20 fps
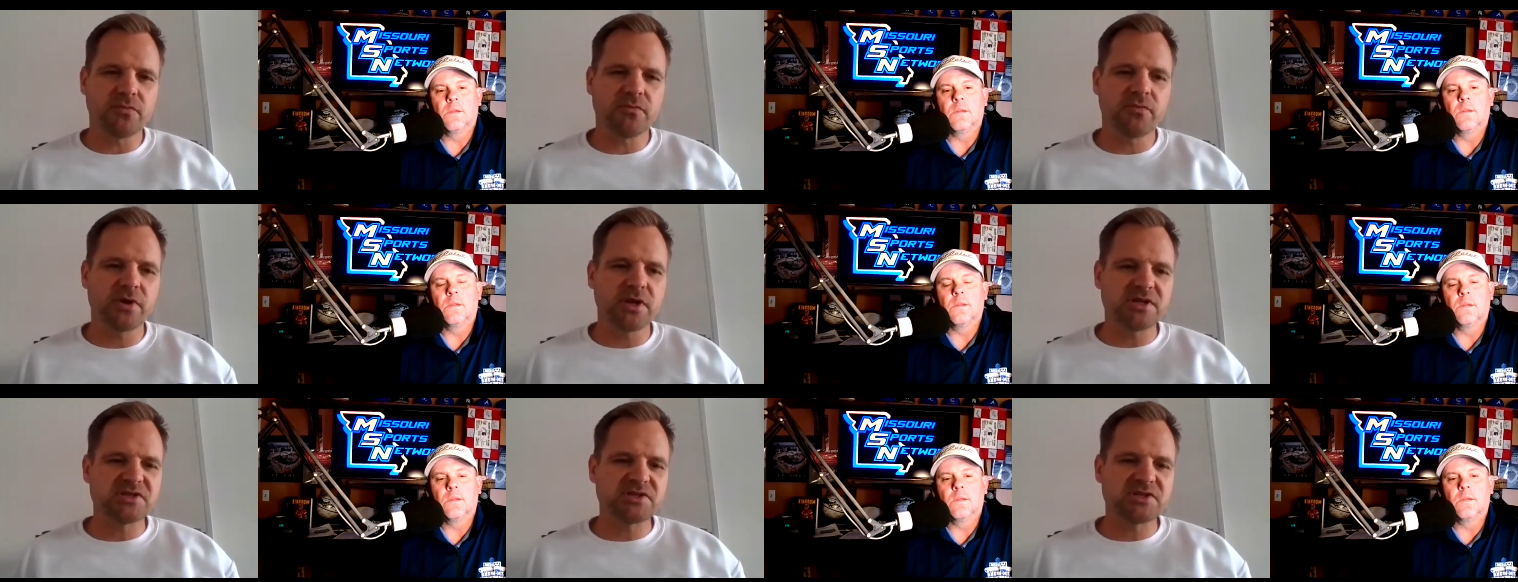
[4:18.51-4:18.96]
Speaker 1: If
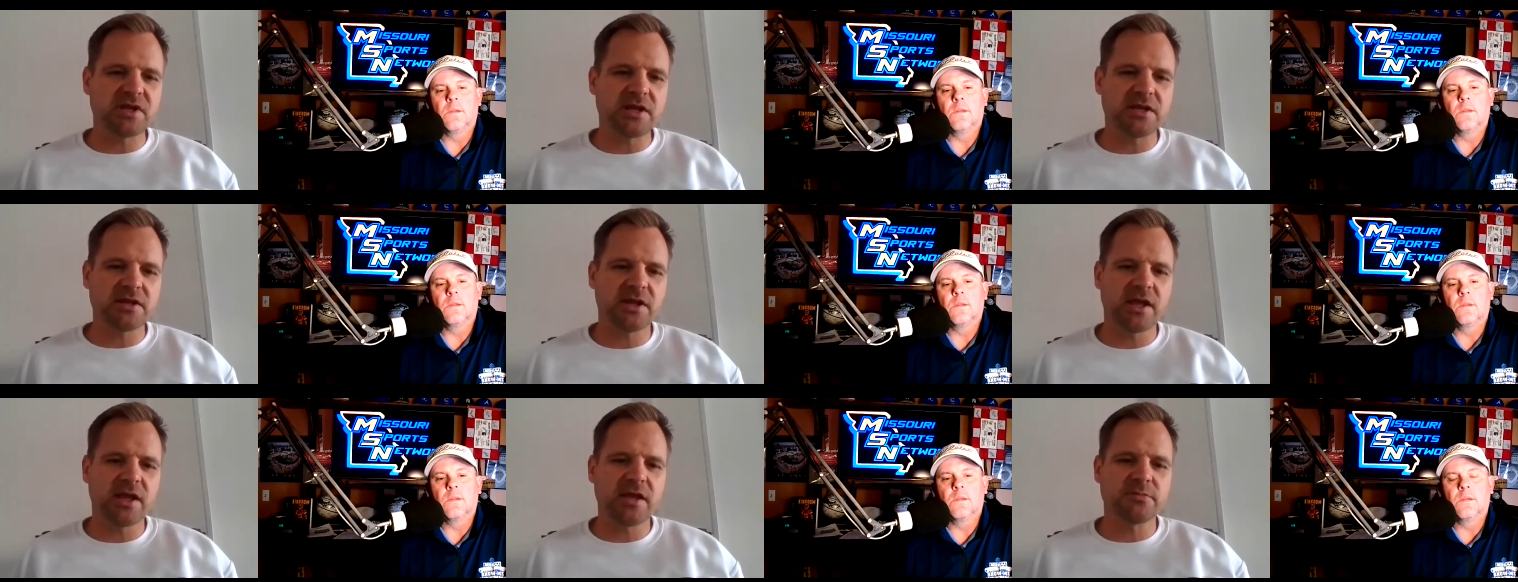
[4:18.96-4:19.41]
we can stay
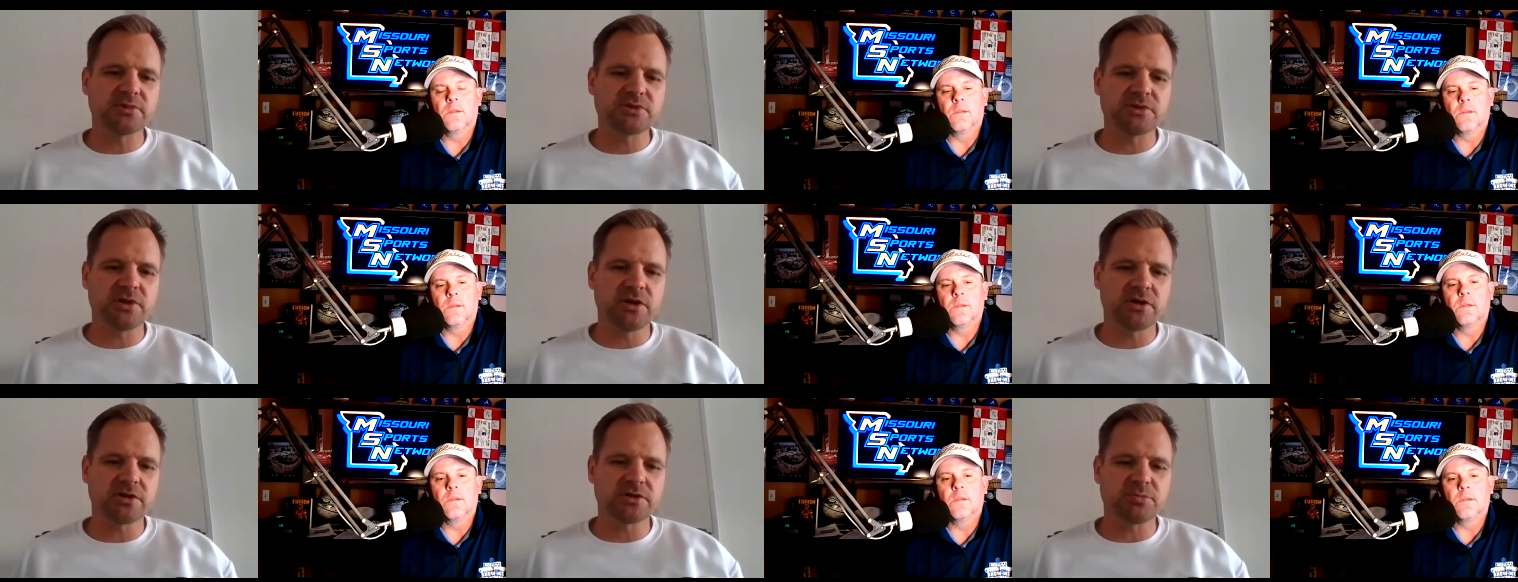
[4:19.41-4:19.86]
in the game as
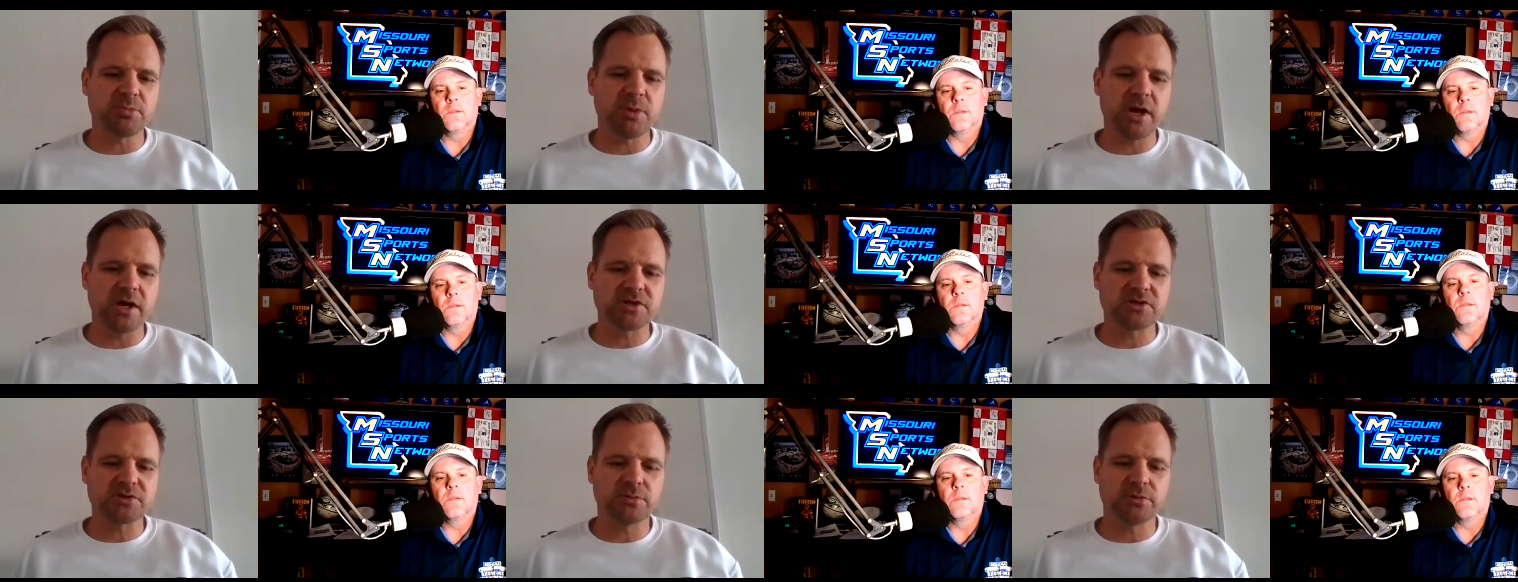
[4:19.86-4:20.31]
long as
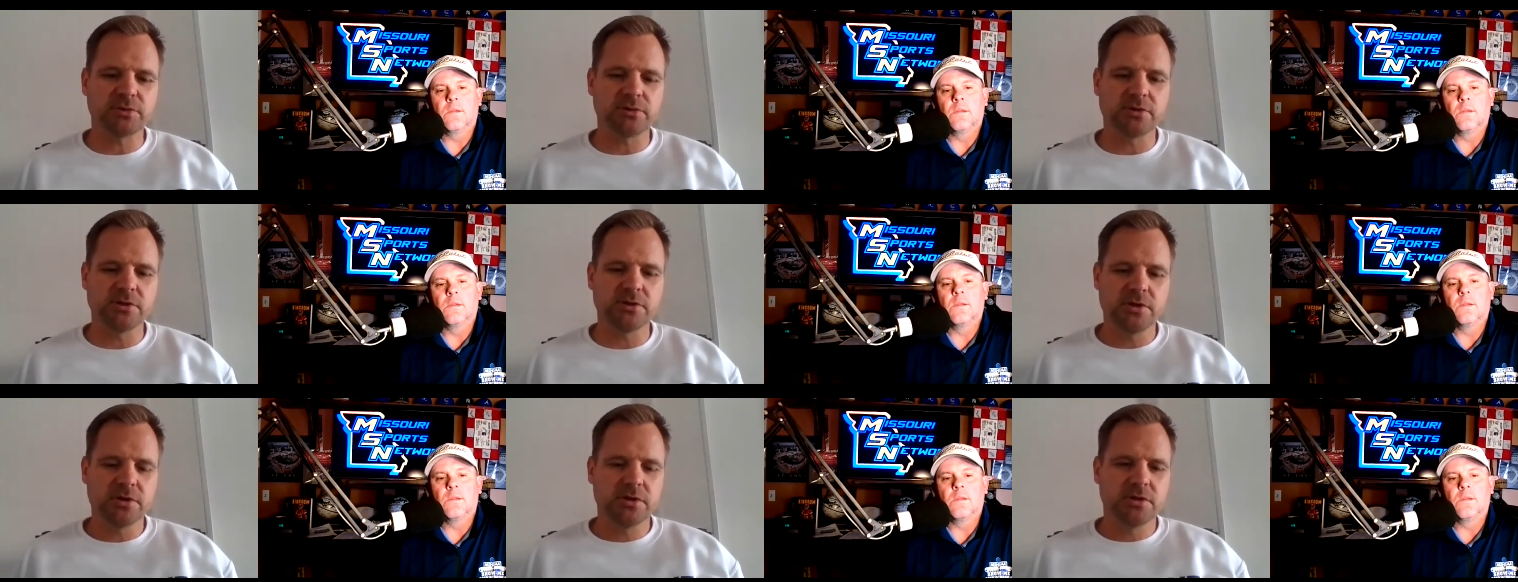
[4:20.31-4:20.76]

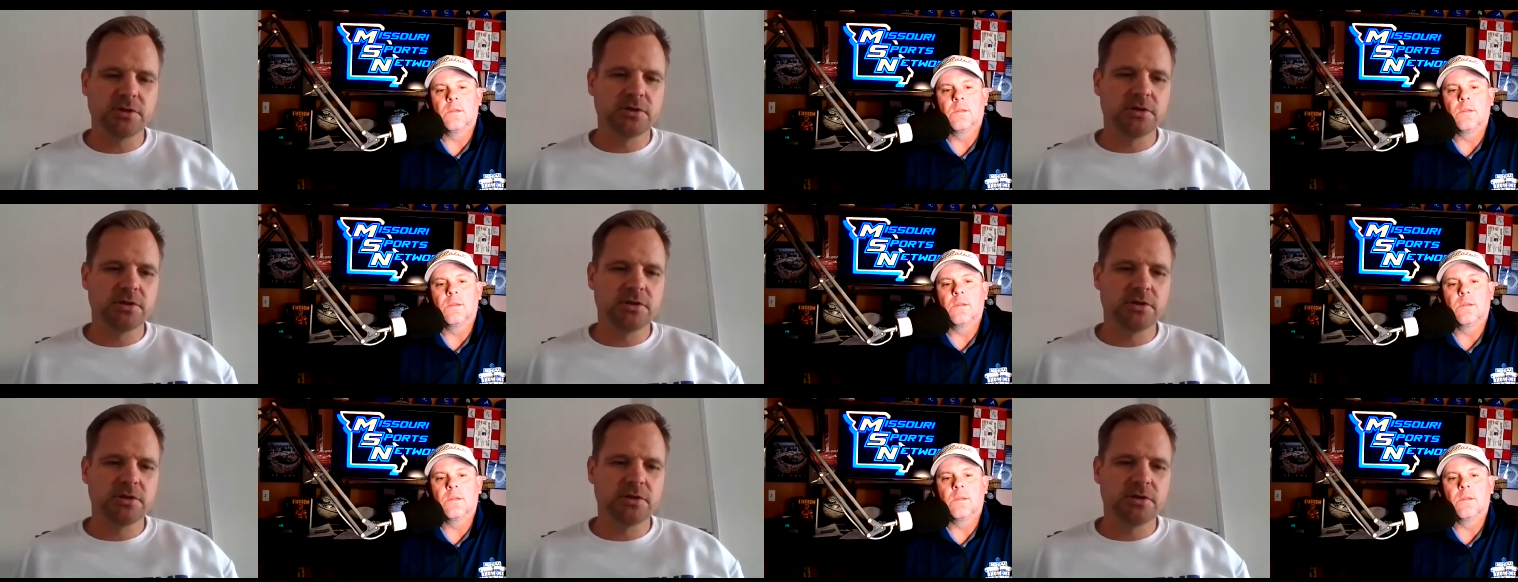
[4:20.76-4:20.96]
possible